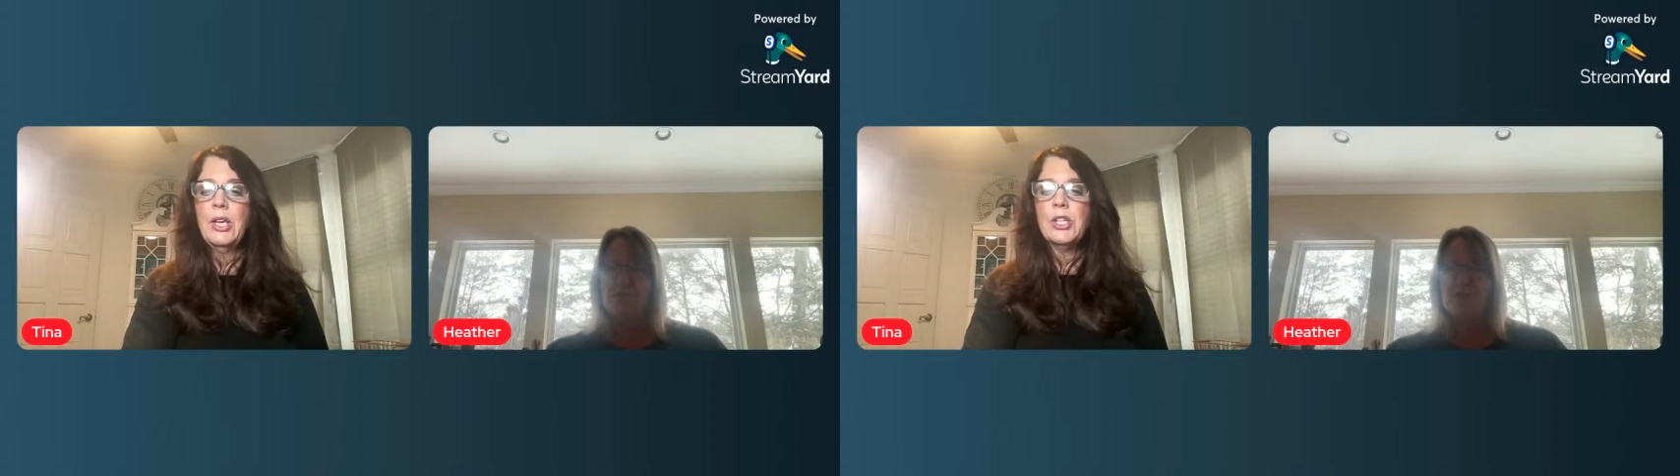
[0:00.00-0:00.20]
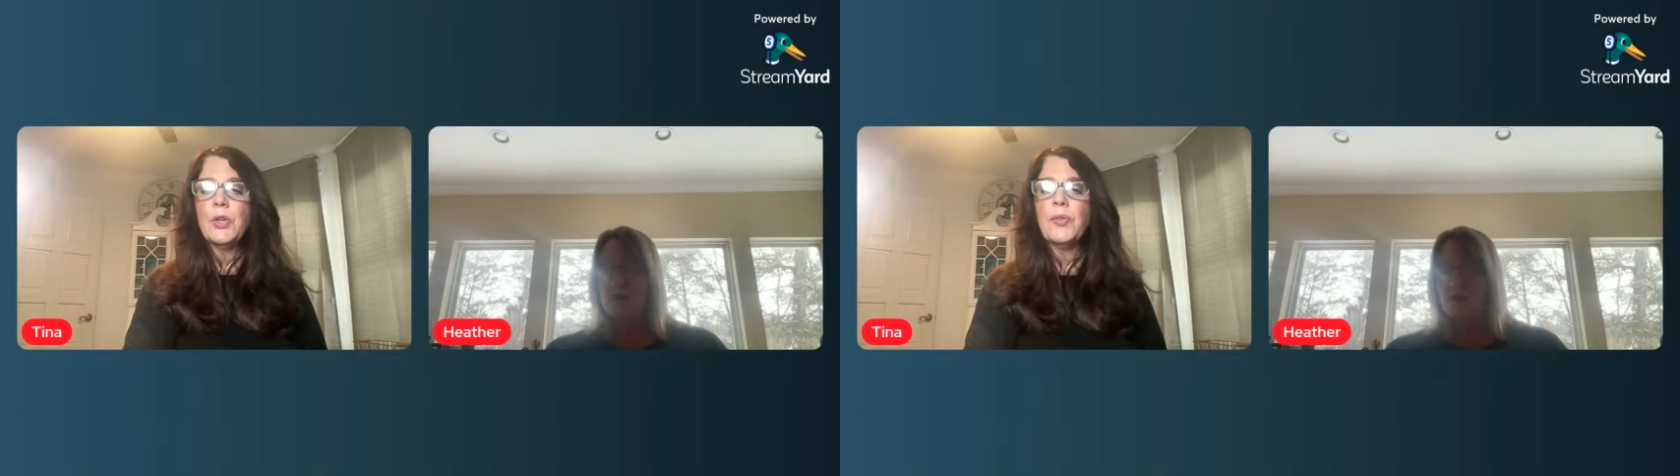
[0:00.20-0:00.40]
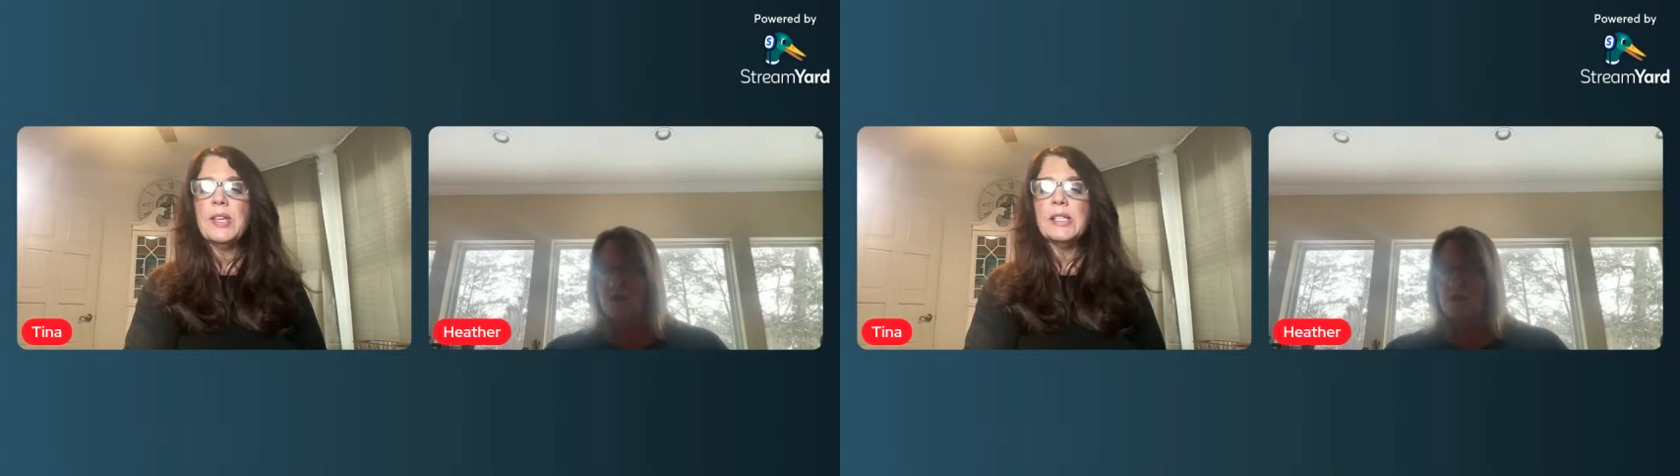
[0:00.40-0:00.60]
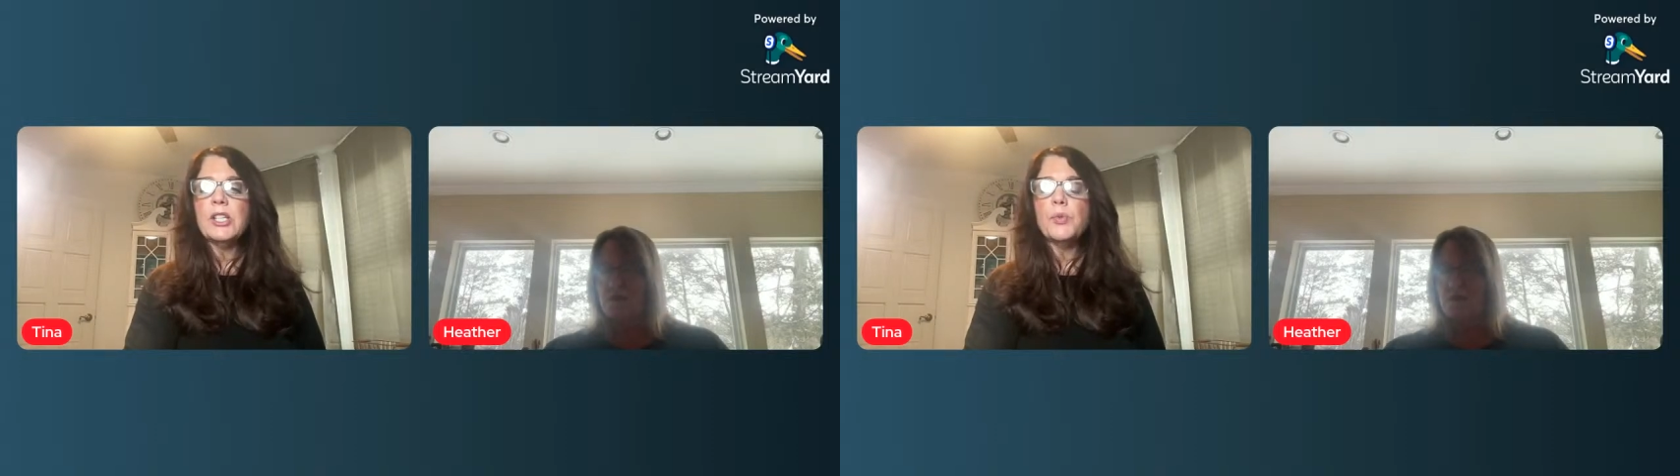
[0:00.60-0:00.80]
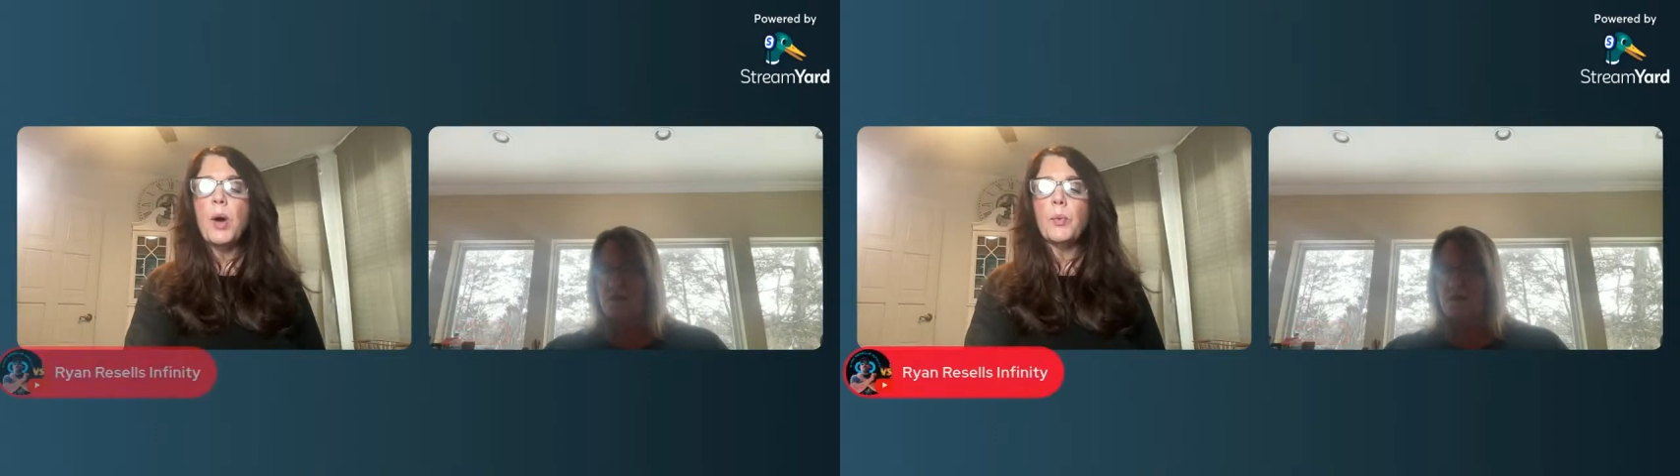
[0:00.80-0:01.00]
So this
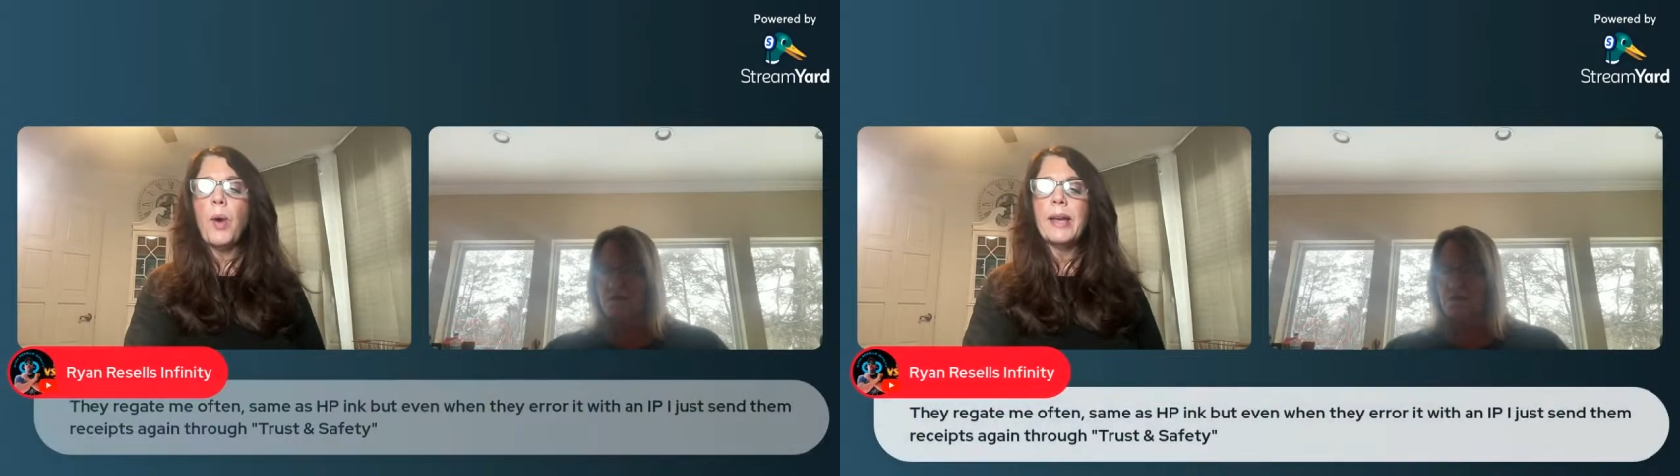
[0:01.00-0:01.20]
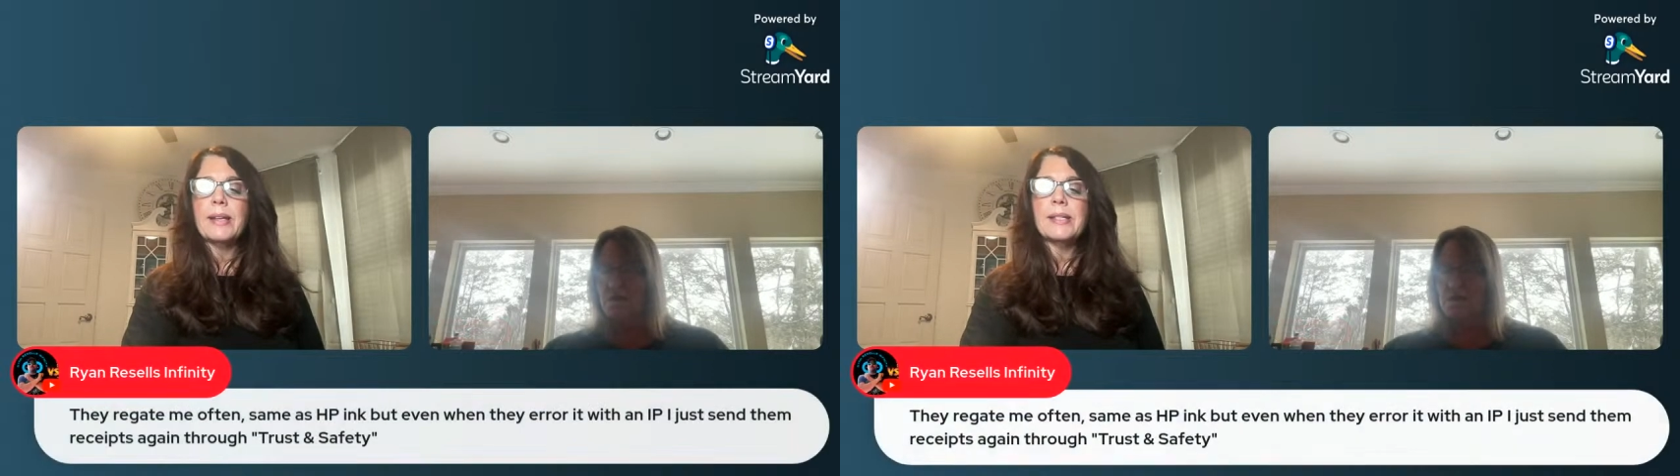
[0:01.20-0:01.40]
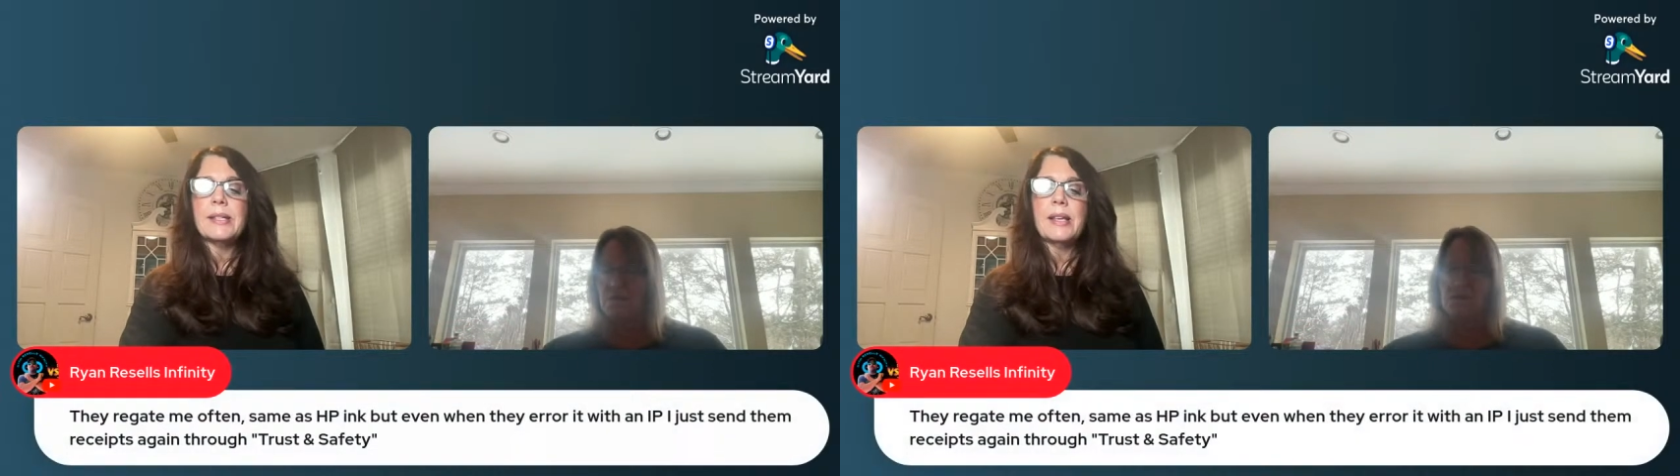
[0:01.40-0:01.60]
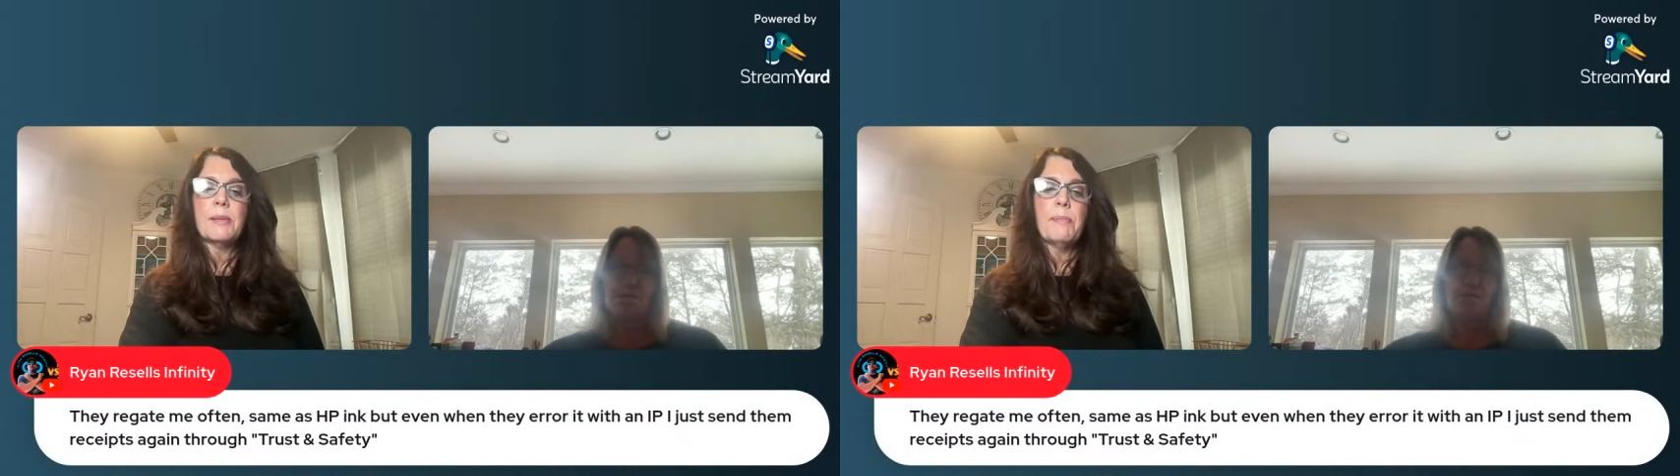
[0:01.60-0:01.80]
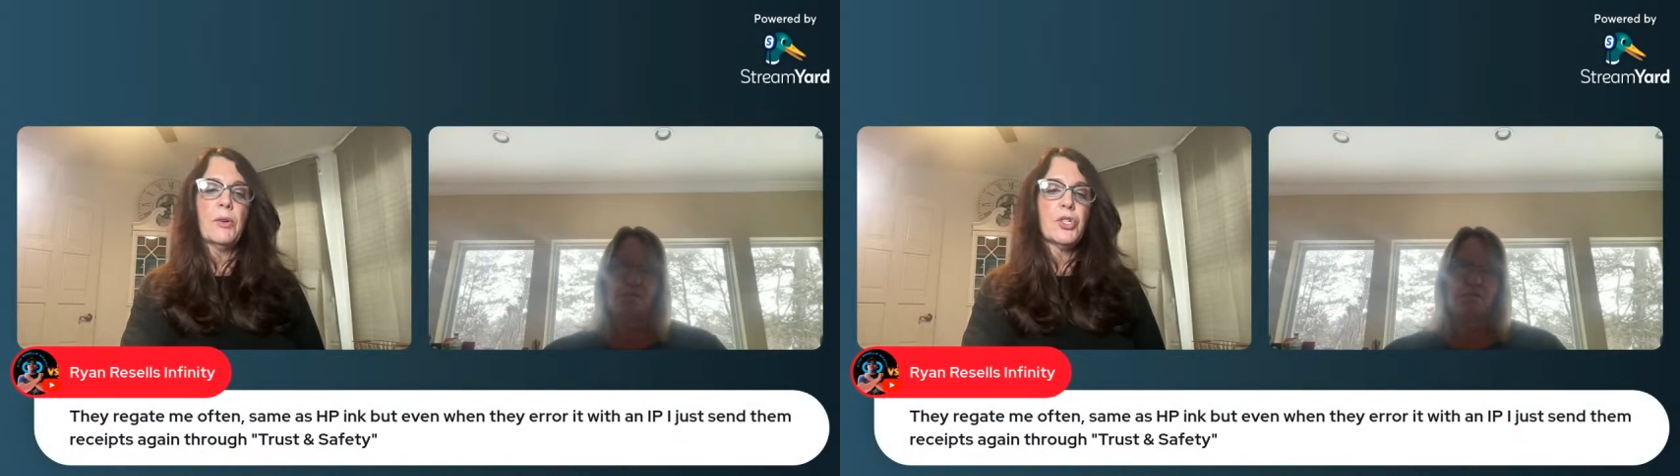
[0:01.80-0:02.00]
is what Ryan says
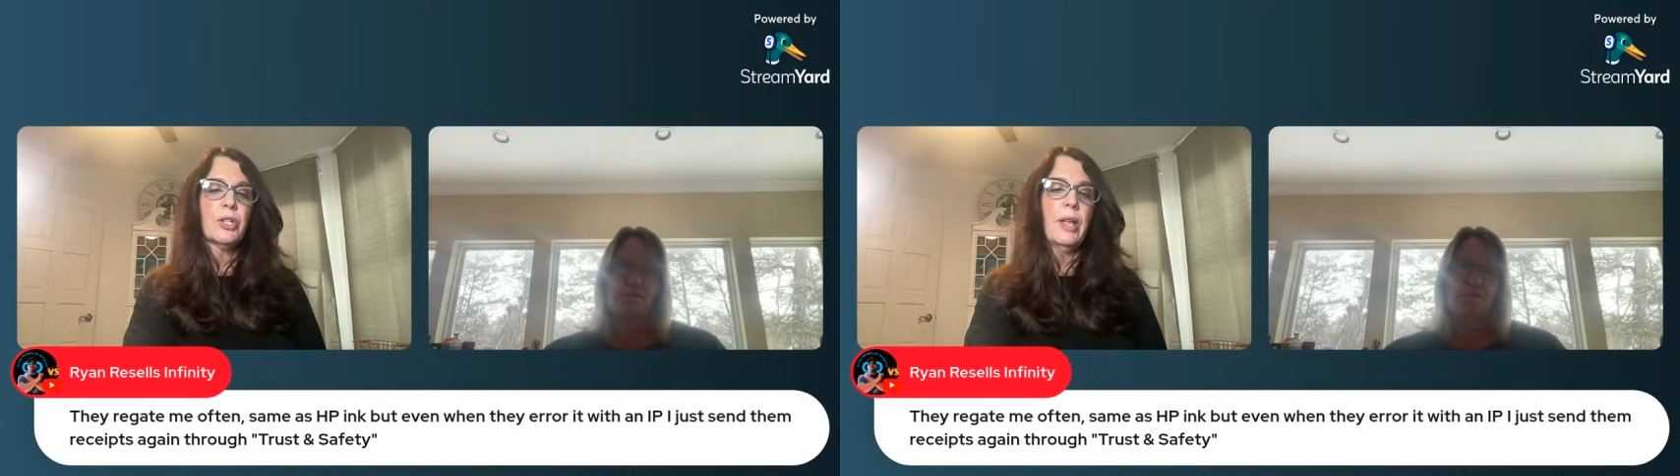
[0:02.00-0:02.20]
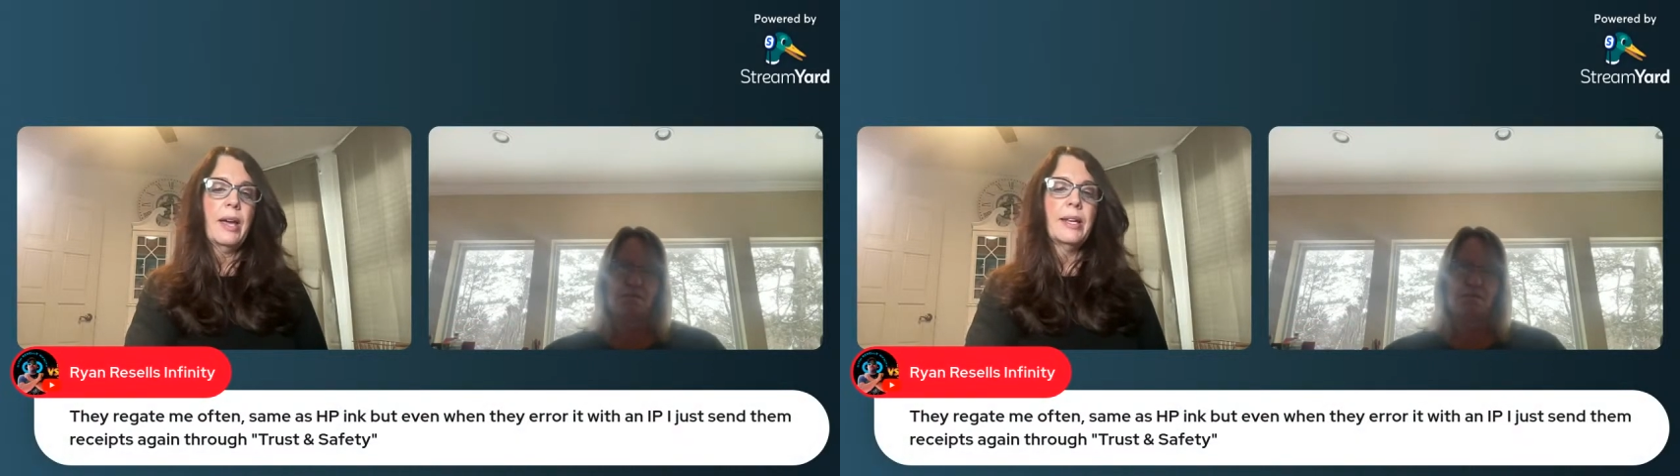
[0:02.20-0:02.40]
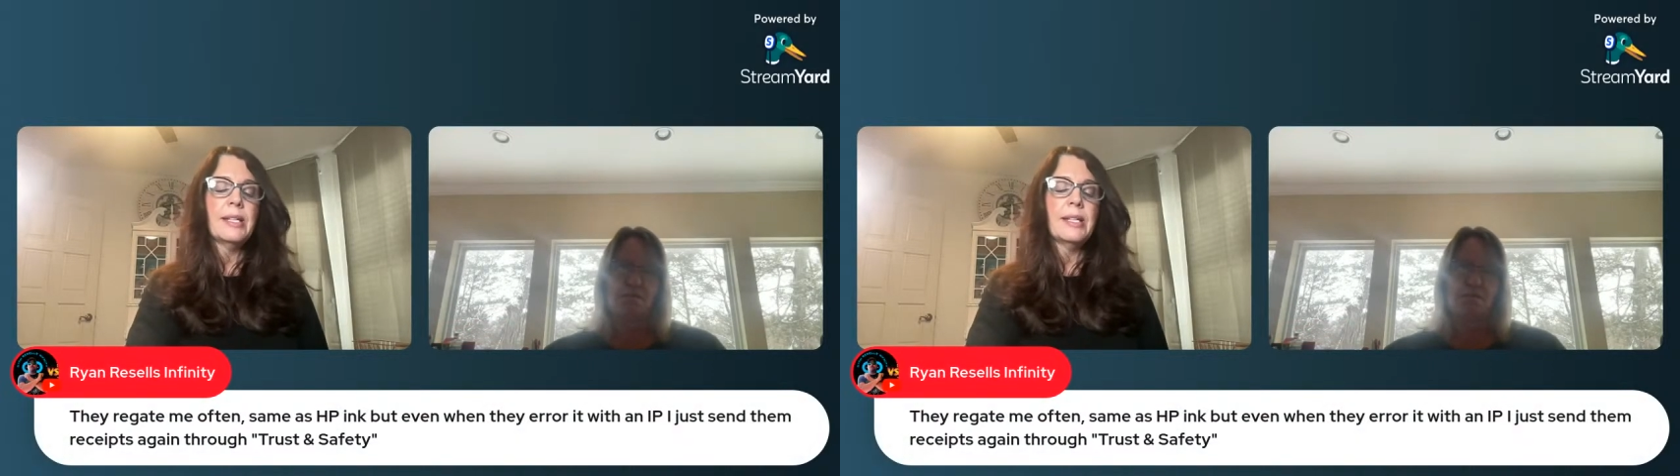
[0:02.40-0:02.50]
about Gillette.